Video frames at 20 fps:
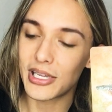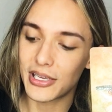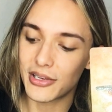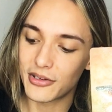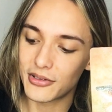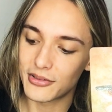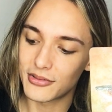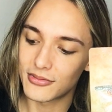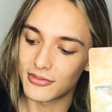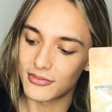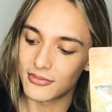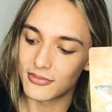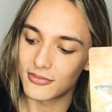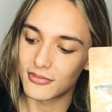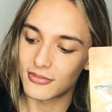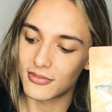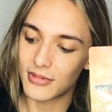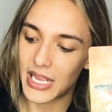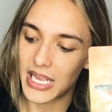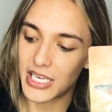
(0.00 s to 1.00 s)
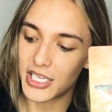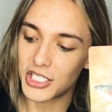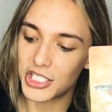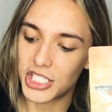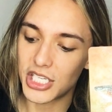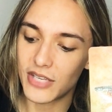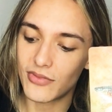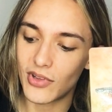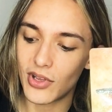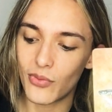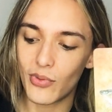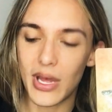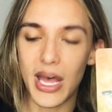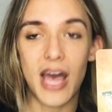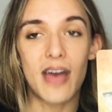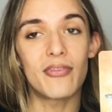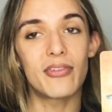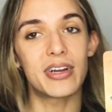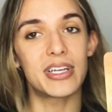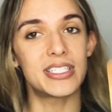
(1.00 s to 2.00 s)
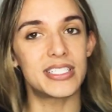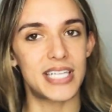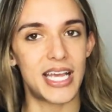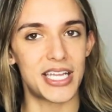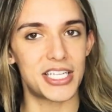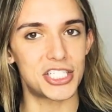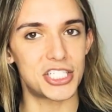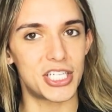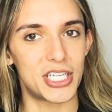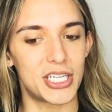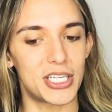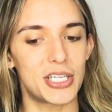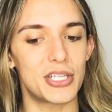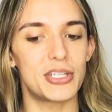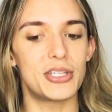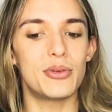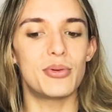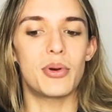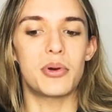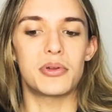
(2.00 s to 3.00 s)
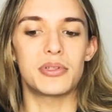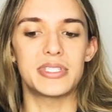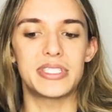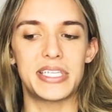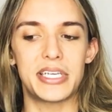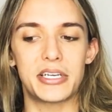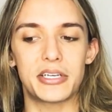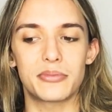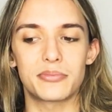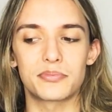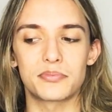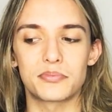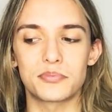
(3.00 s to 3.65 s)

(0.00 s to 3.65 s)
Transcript: you in achieving whatever intention you hold dear.